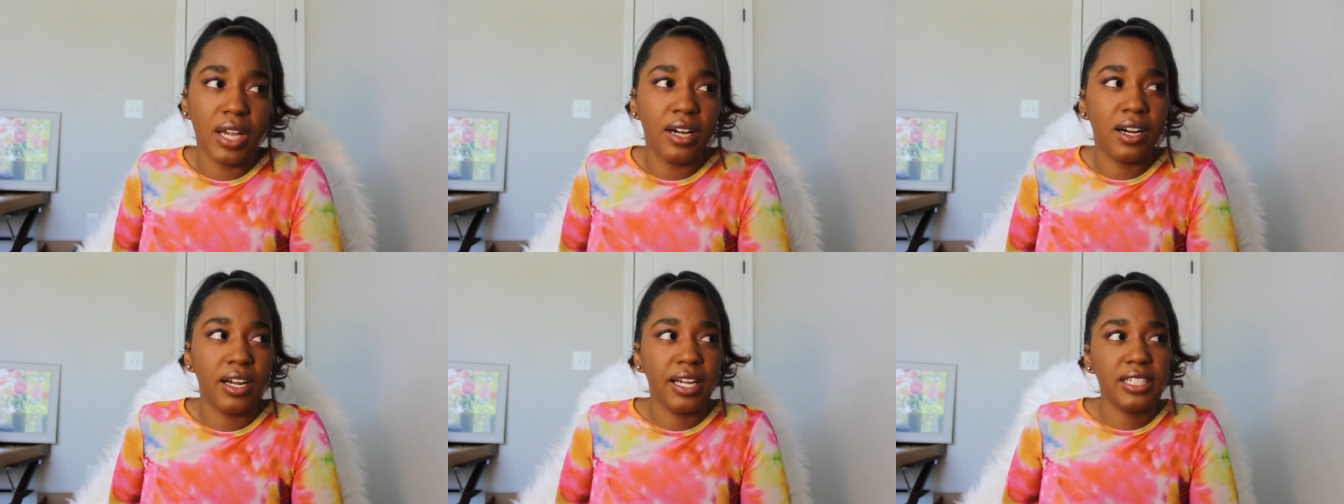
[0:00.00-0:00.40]

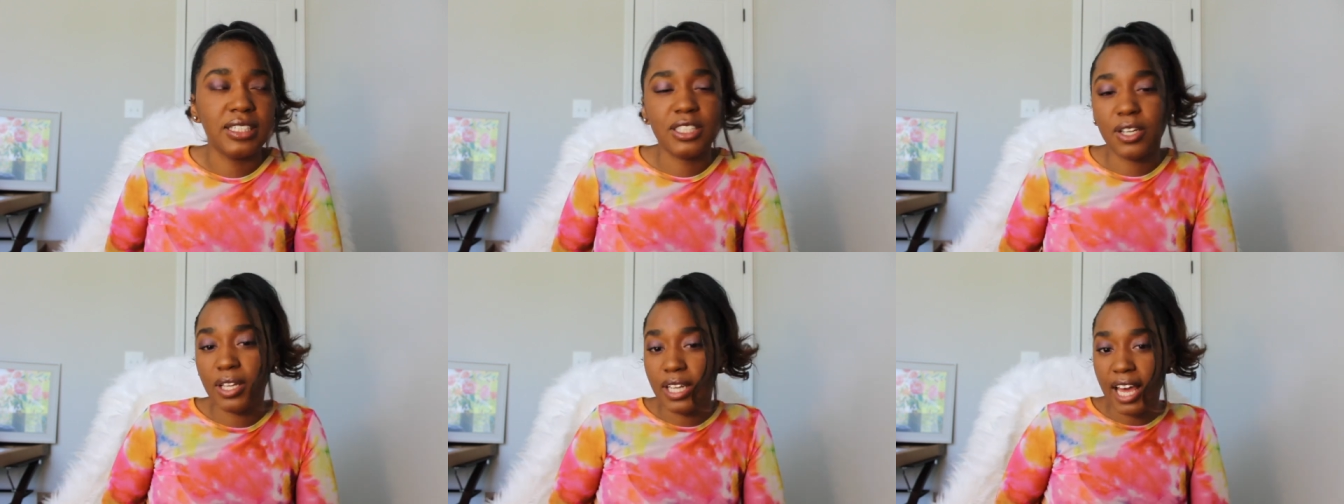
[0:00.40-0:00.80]

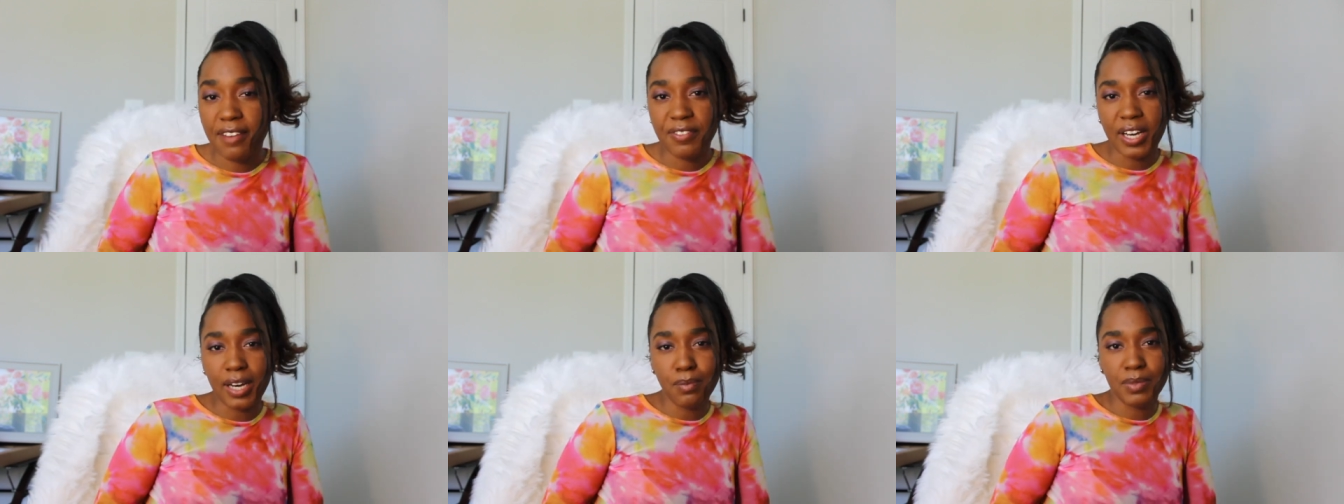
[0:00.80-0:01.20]
Alright, so a
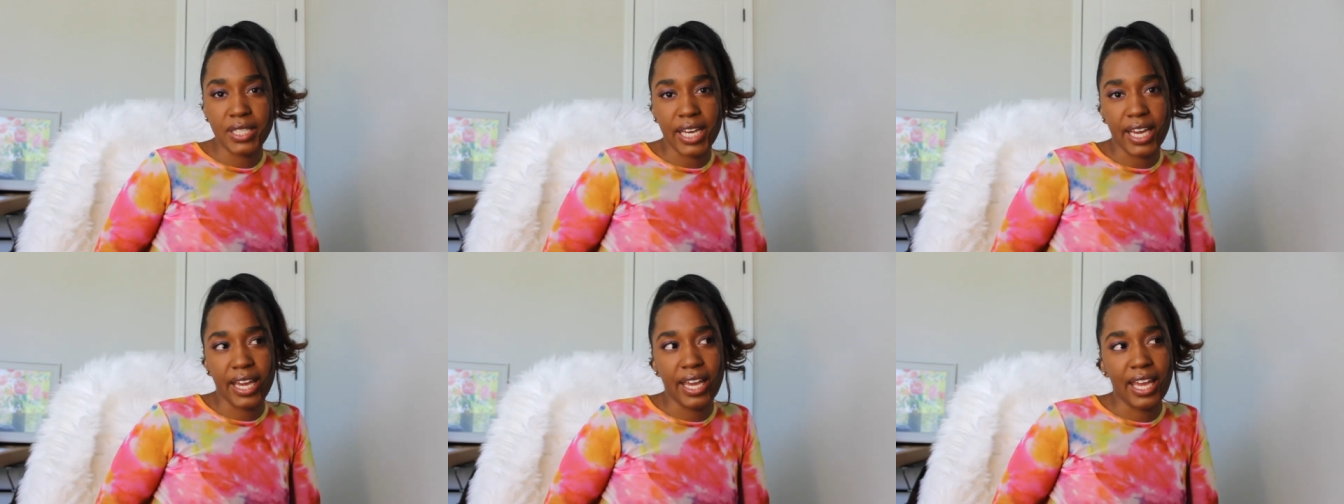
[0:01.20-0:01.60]
life
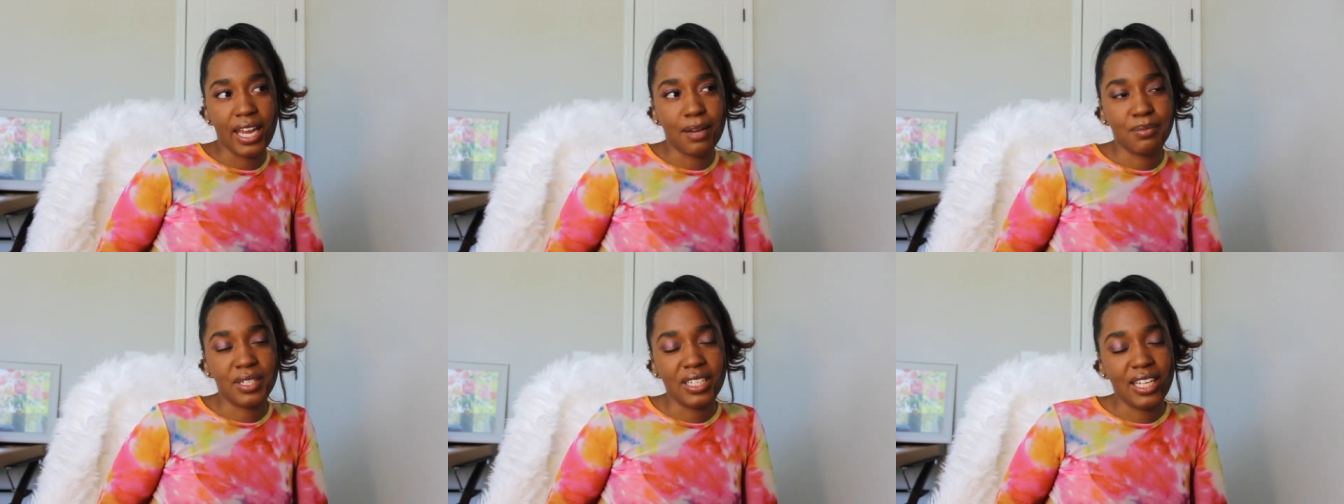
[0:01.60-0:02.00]
update, and
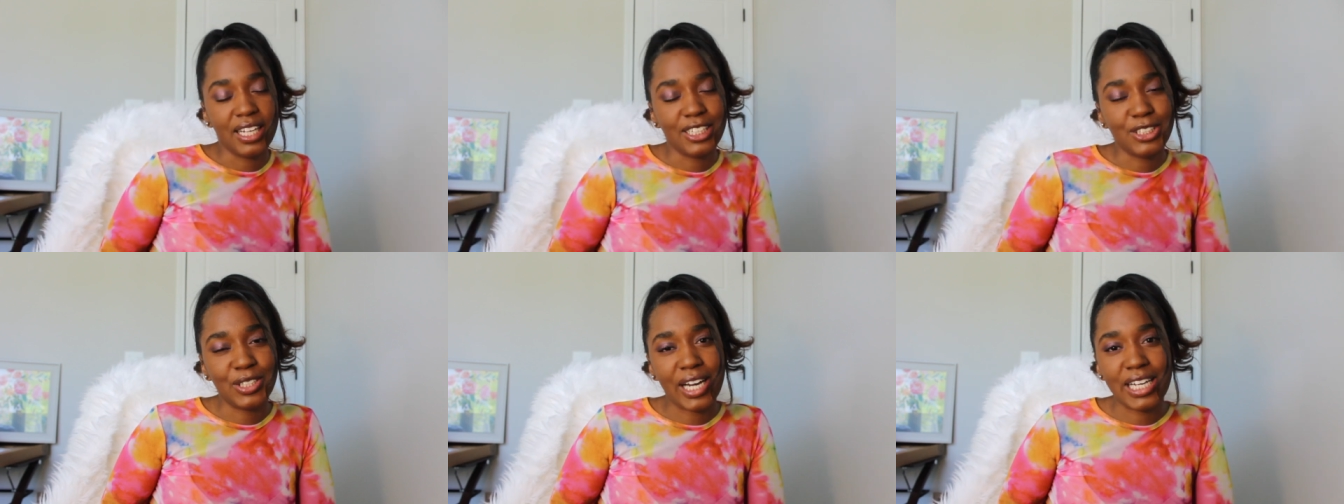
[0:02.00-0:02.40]
I'm gonna
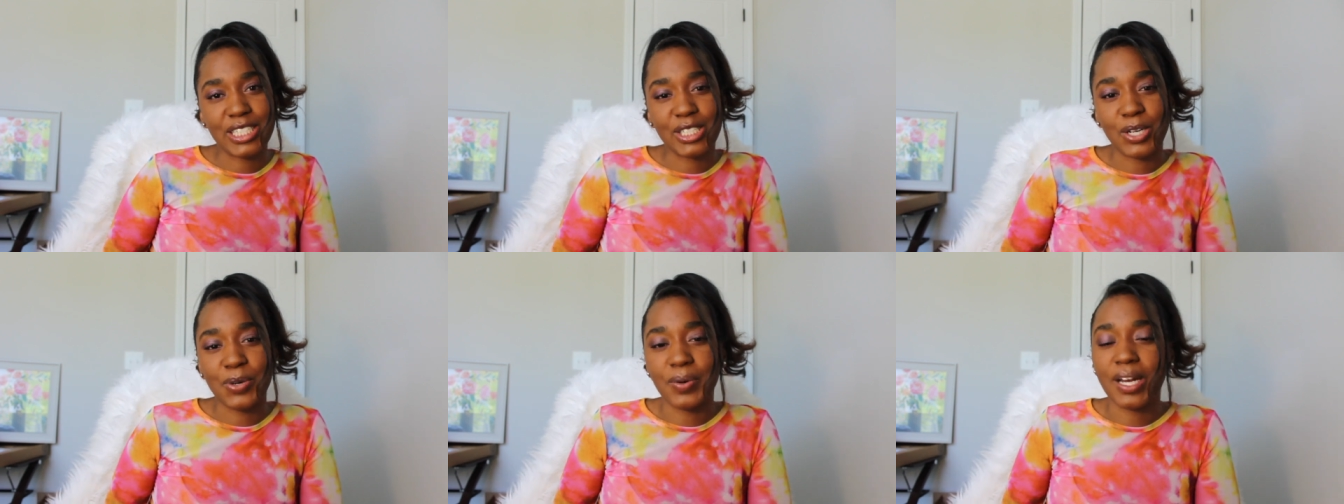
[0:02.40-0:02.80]
let you
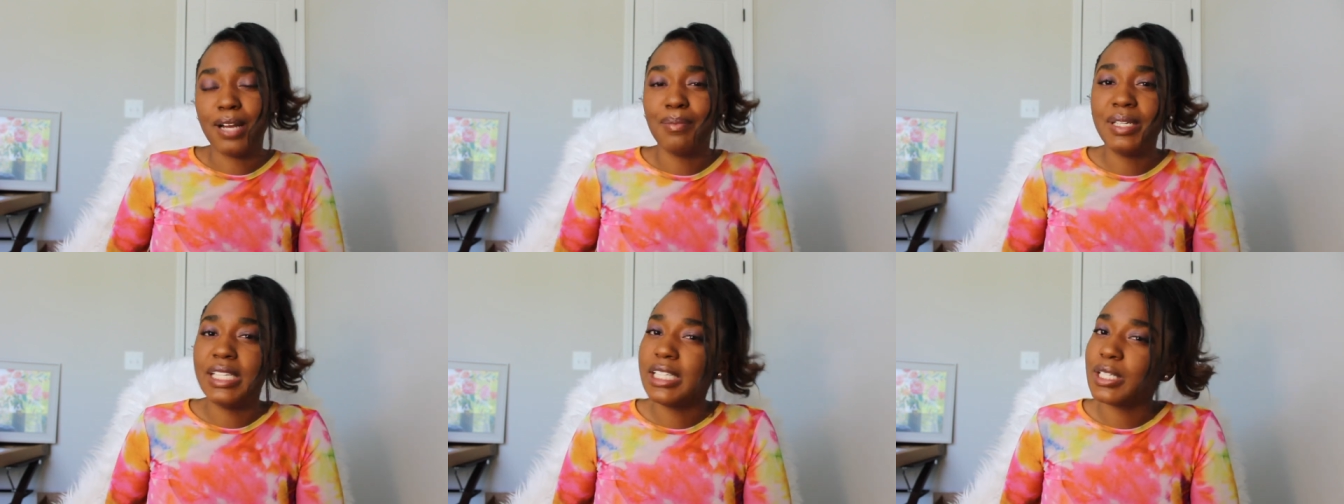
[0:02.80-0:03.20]
guys know what
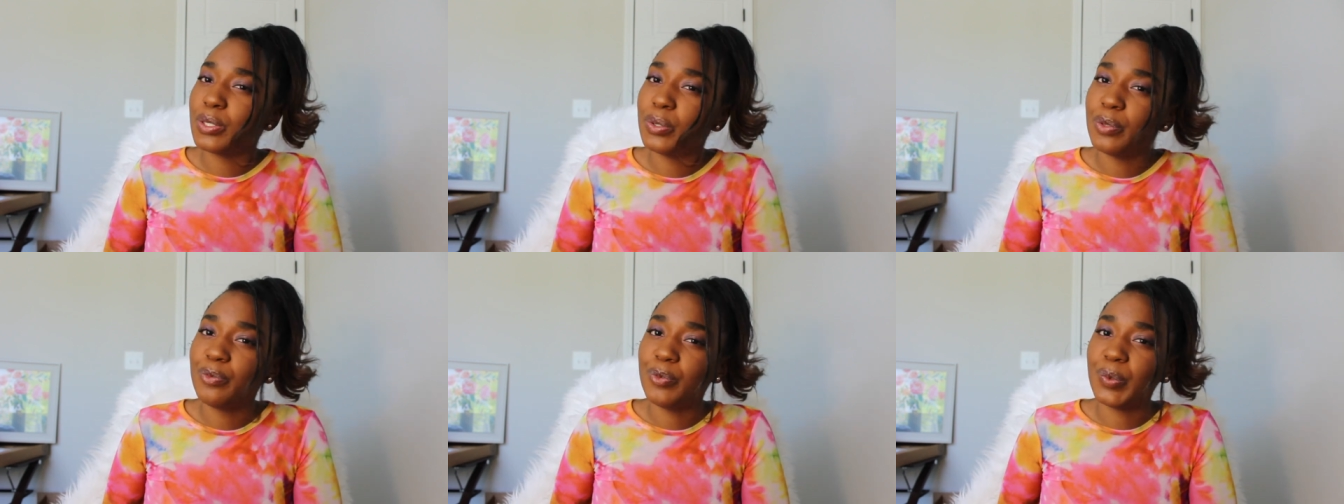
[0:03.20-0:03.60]
I'm in
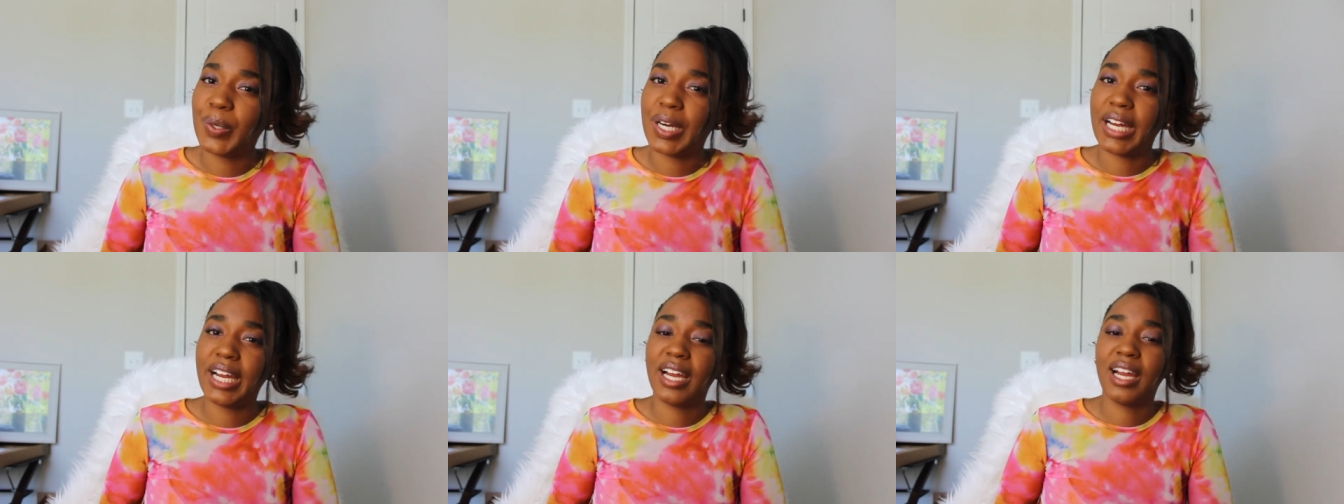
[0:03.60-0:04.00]
school
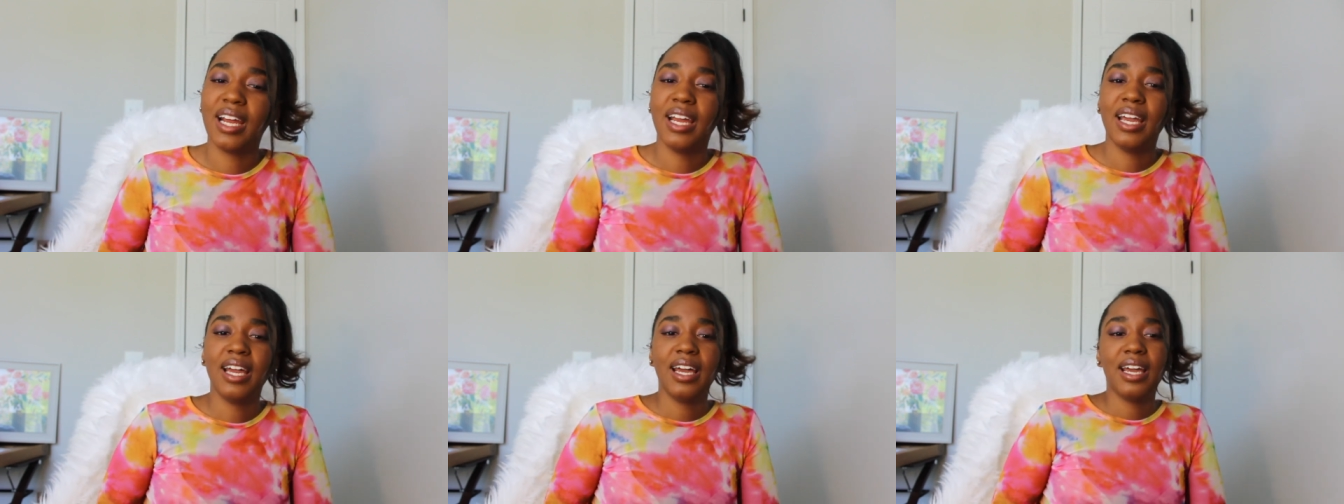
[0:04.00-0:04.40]
for
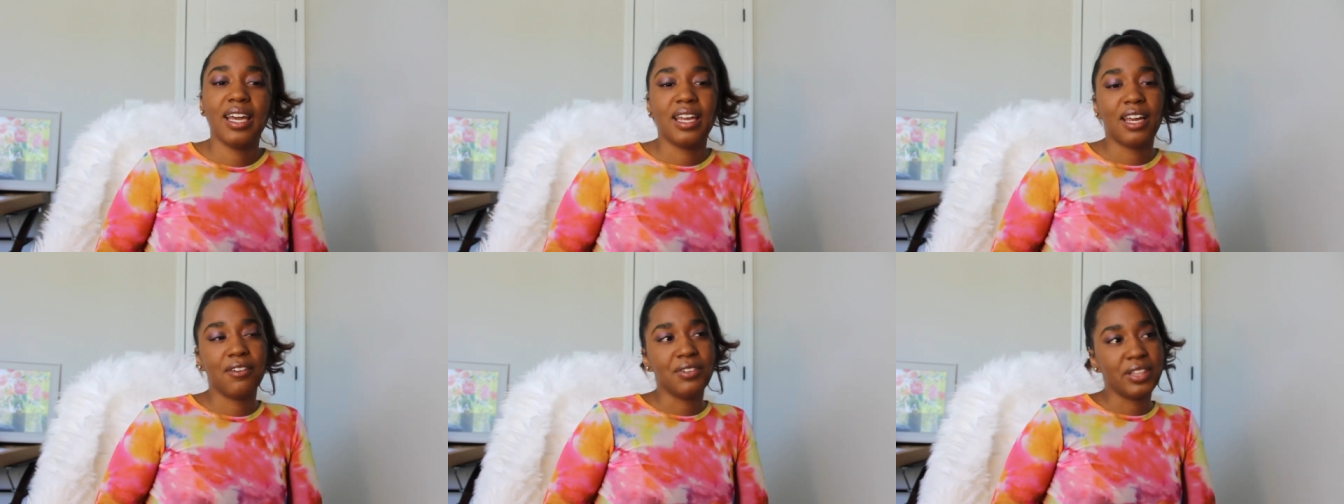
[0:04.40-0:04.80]

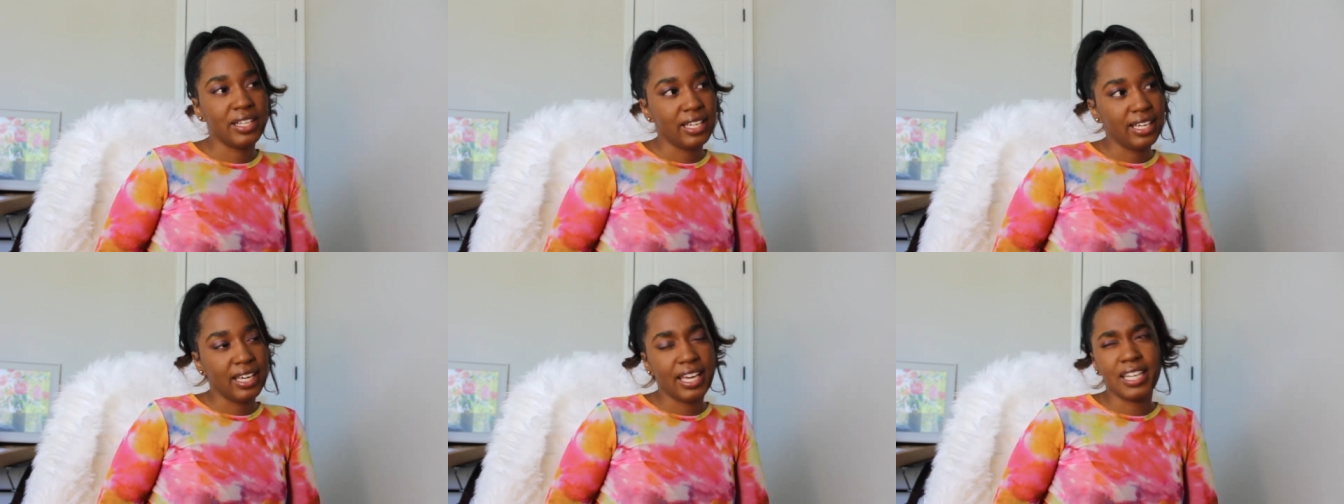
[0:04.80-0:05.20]
and everything.